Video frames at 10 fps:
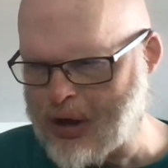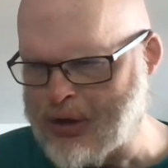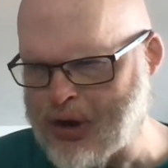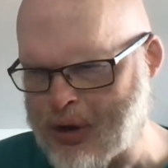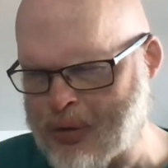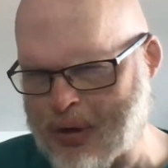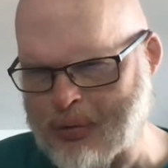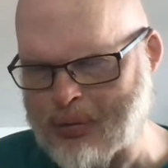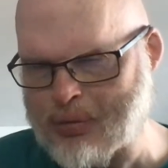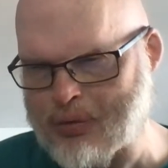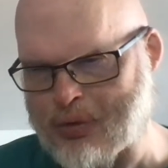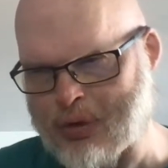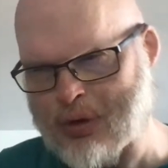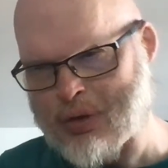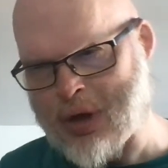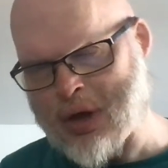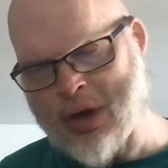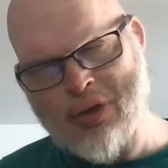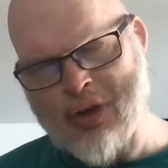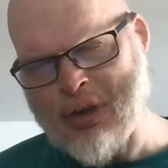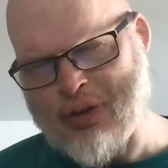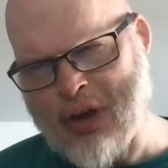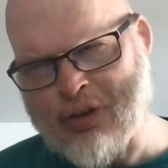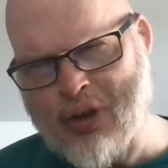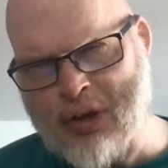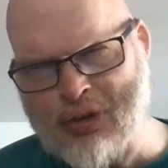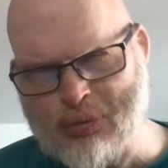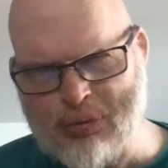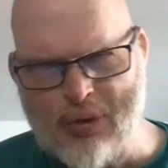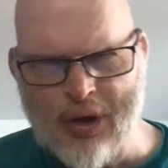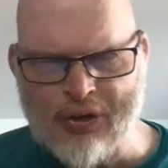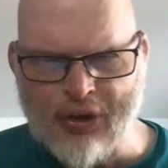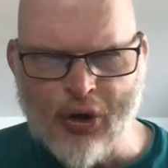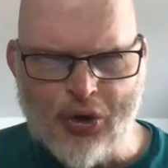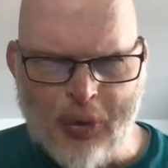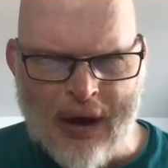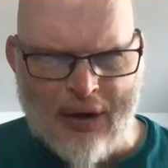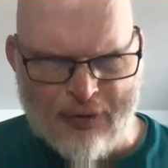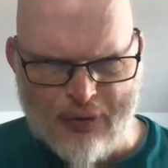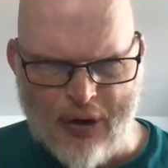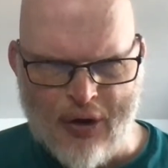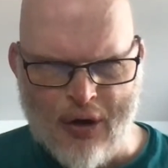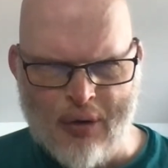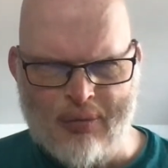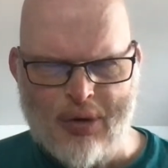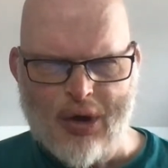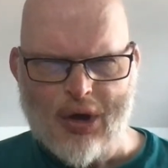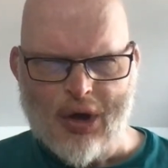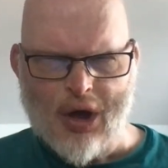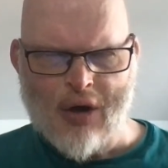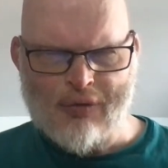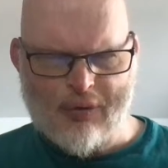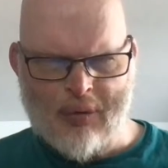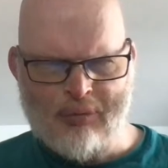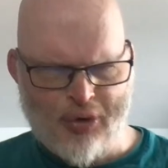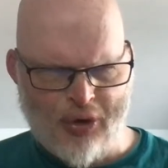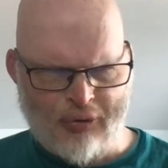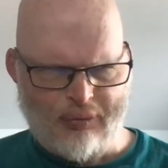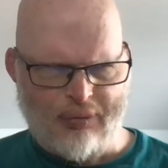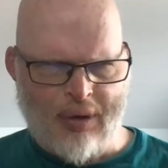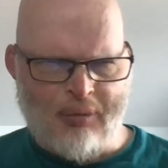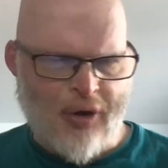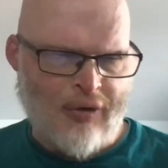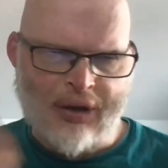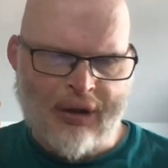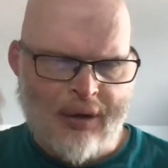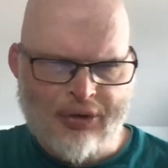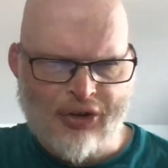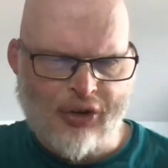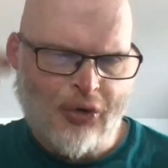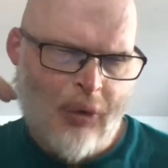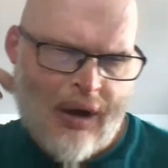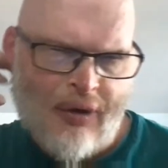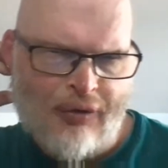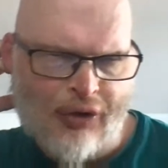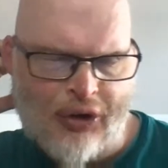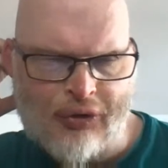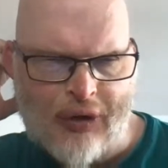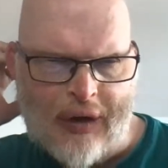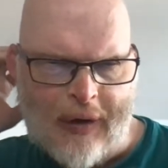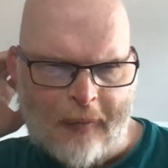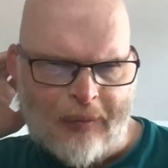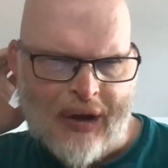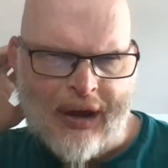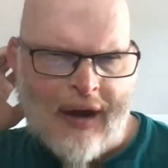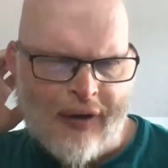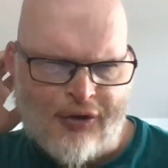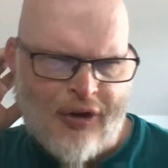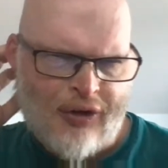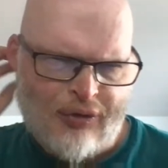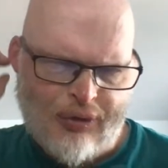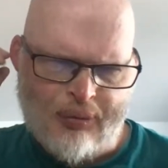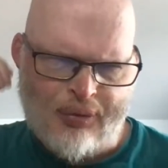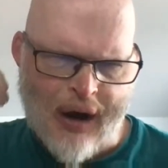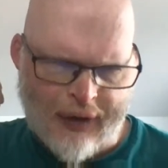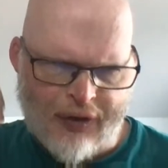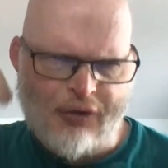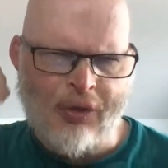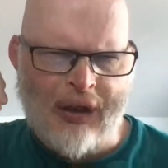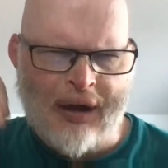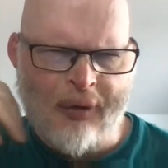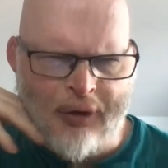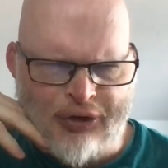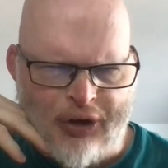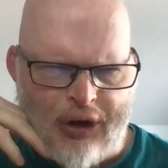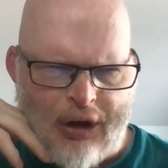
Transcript: you know, it's a good way of improving your language. It's a good way of sort of getting extra practice with the language.